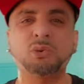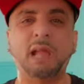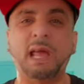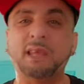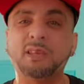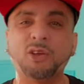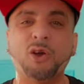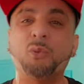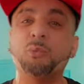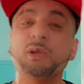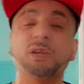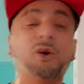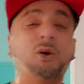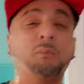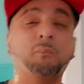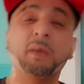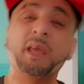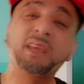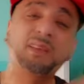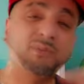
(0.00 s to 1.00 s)
Like, yo, we
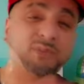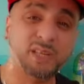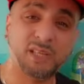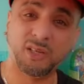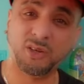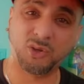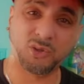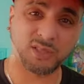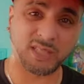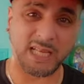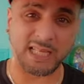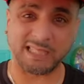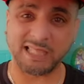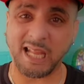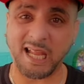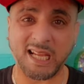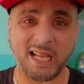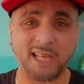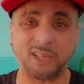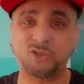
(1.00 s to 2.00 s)
don't make videos like
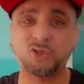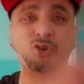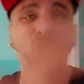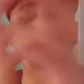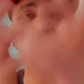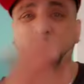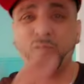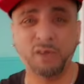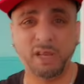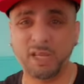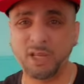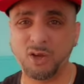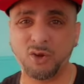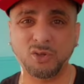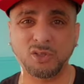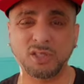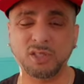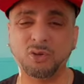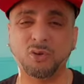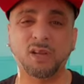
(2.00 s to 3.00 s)
that. Like, troll
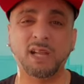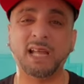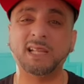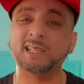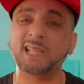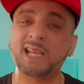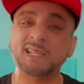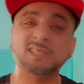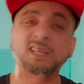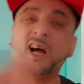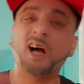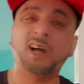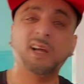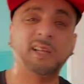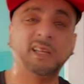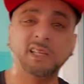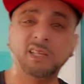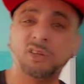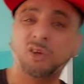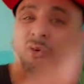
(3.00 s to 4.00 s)
videos and all that. That's
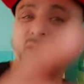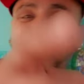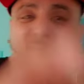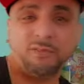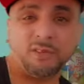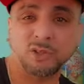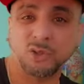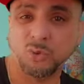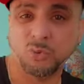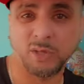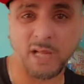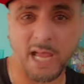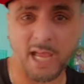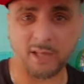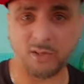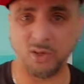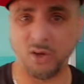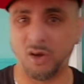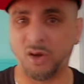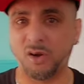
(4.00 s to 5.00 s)
ugly. Don't ever do
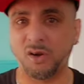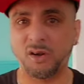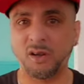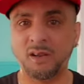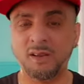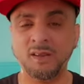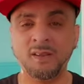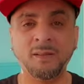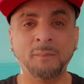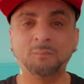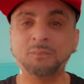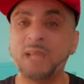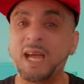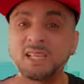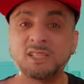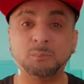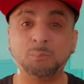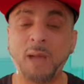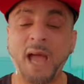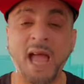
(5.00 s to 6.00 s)
that, you heard?
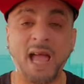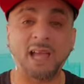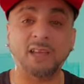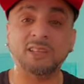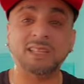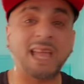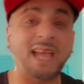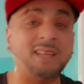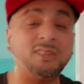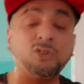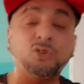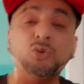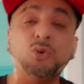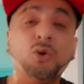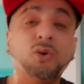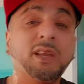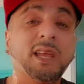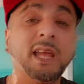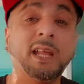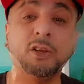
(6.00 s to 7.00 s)
That's bad. That you
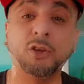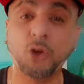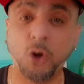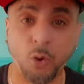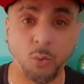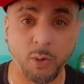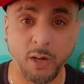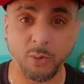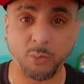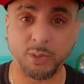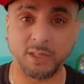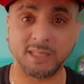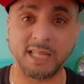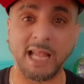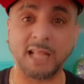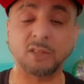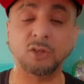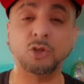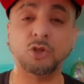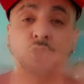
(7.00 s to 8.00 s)
don't get nowhere with
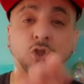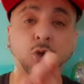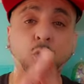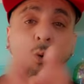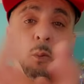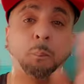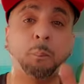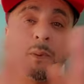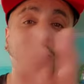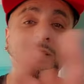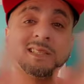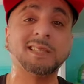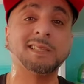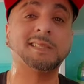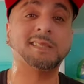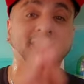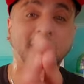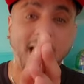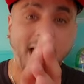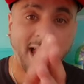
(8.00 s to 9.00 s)
that. The truth puts a
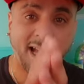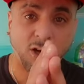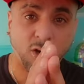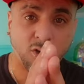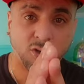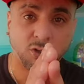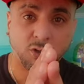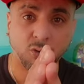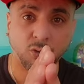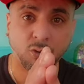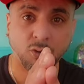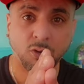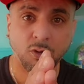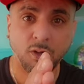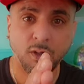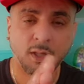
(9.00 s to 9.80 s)
tag on you.